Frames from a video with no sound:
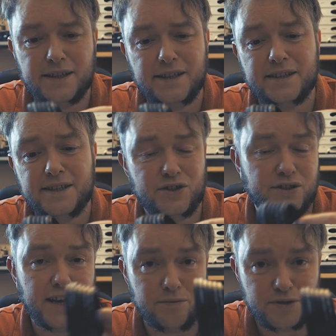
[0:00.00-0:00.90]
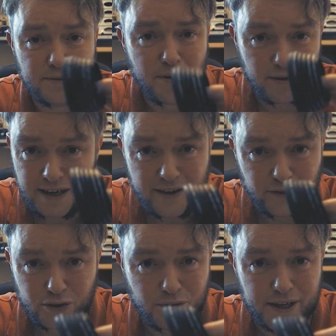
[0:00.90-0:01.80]
I think this set was about
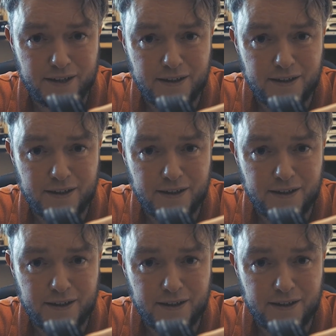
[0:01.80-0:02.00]
11 quid.